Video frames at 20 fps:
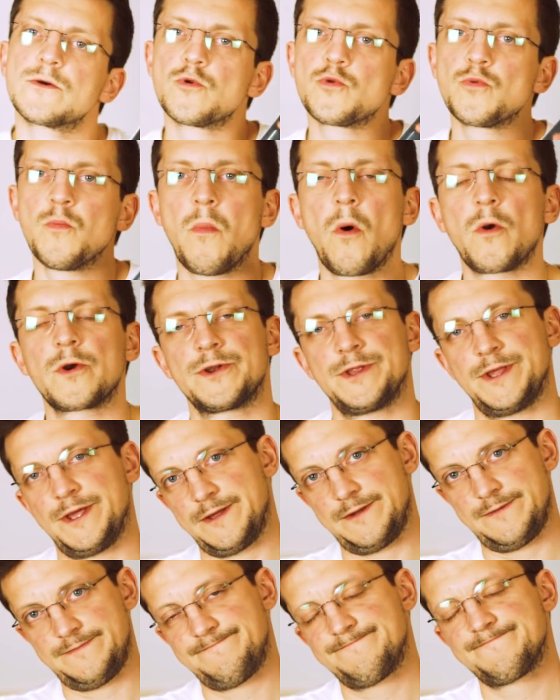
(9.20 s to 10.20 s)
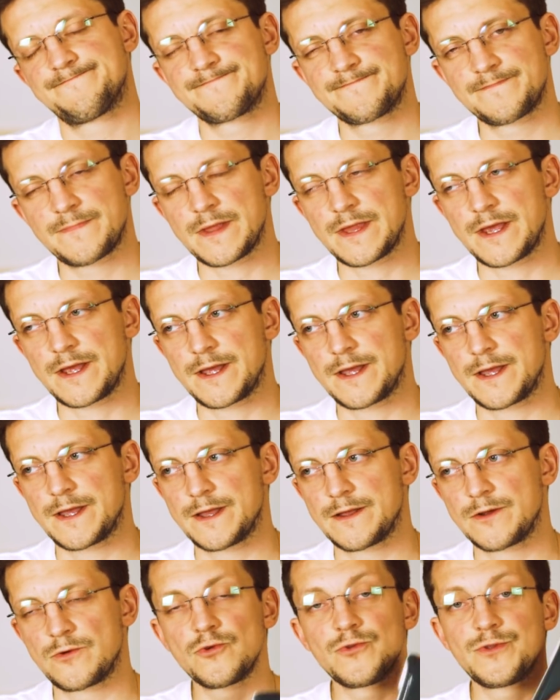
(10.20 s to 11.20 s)
Good morning.
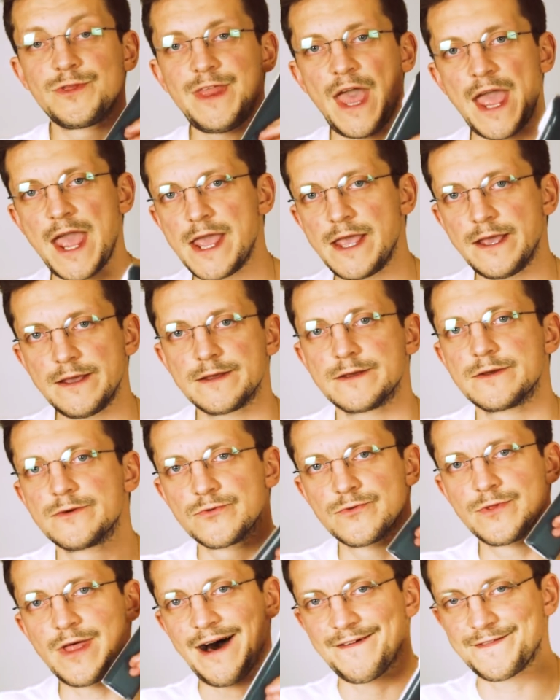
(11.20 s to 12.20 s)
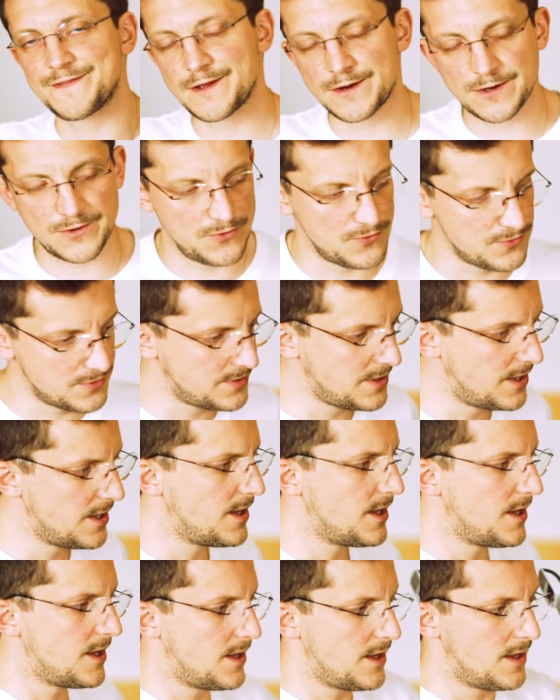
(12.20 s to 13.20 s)
Good day. Good afternoon.
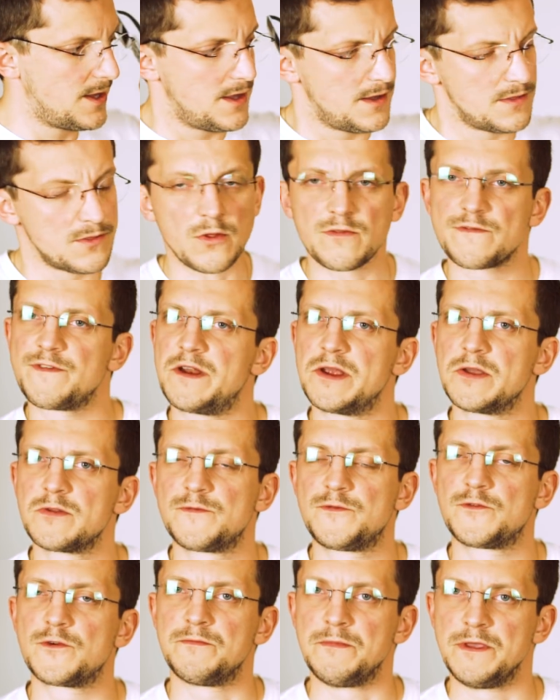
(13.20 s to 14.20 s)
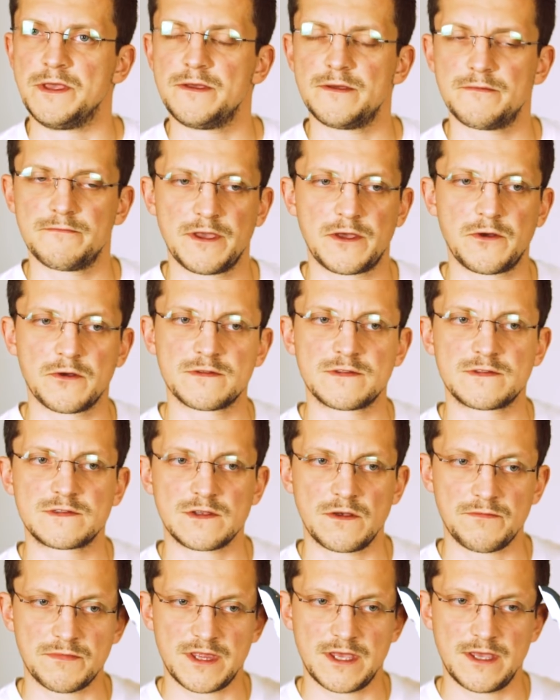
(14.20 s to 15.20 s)
Not very good for me because
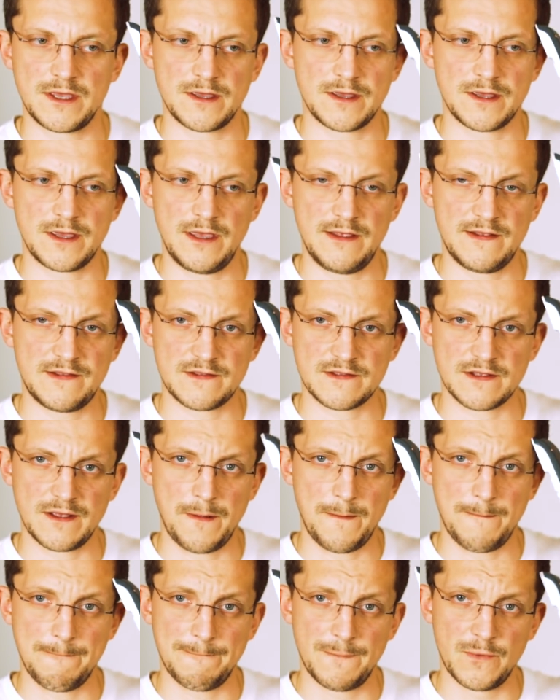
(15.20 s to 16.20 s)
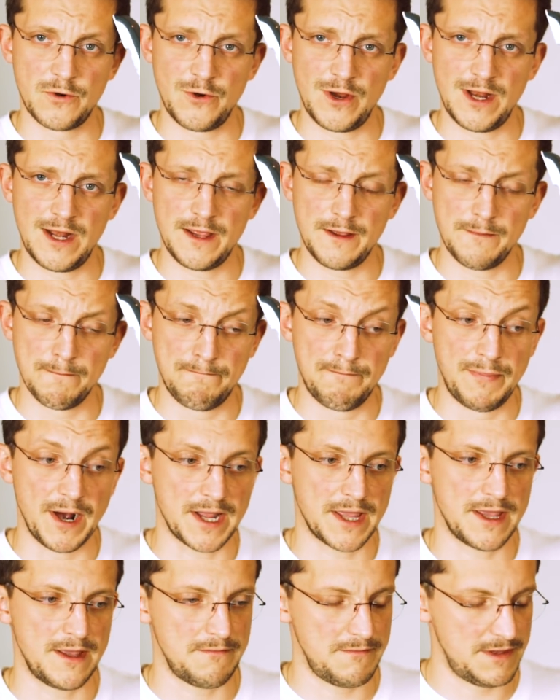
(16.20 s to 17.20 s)
something is really
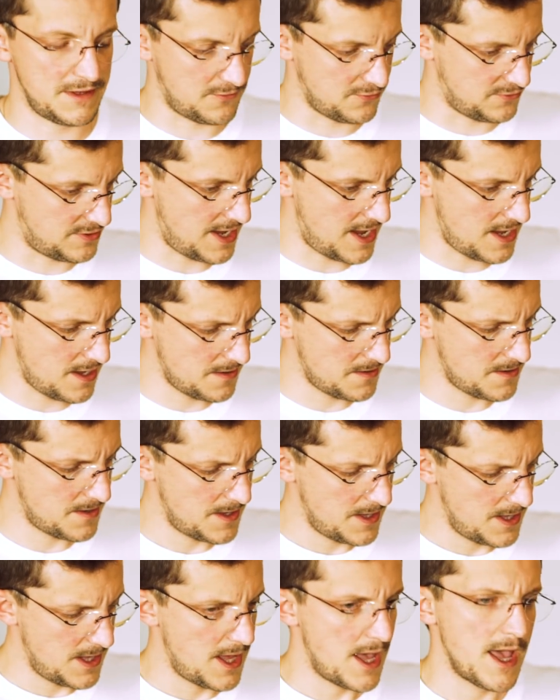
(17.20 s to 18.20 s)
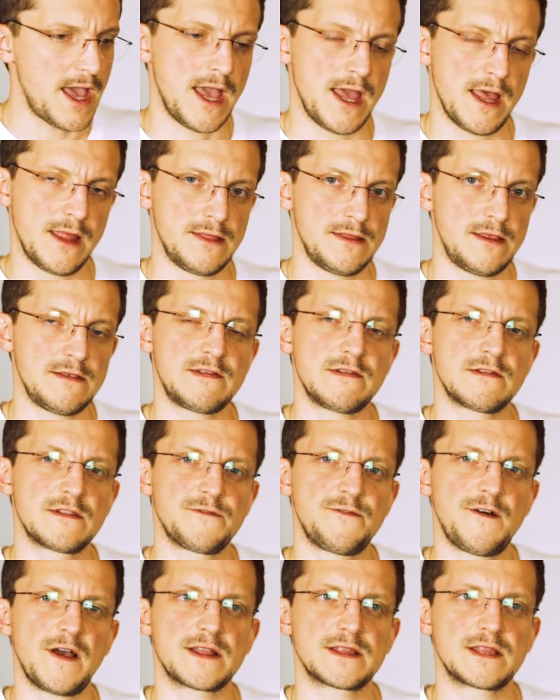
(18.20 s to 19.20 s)
bugging me today. And this is
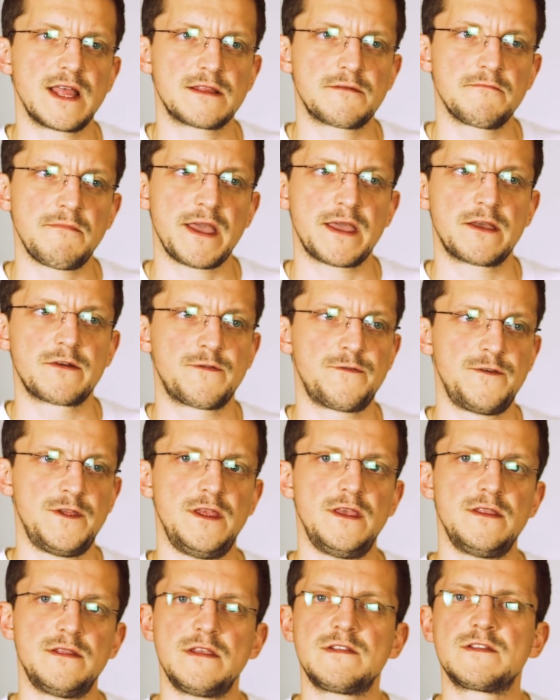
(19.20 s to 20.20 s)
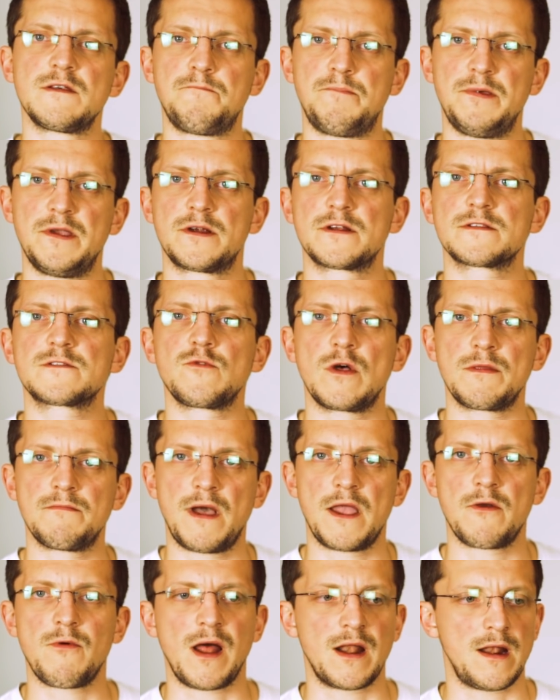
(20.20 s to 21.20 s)
the fact that my graffiti disappears one
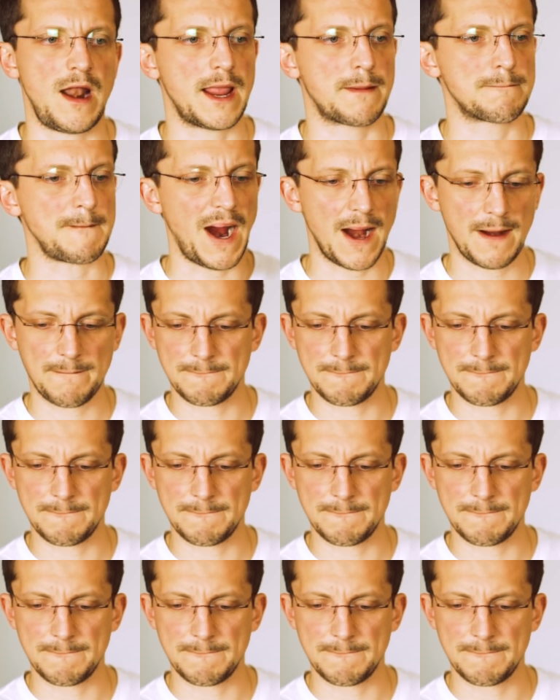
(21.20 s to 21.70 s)
by one. Like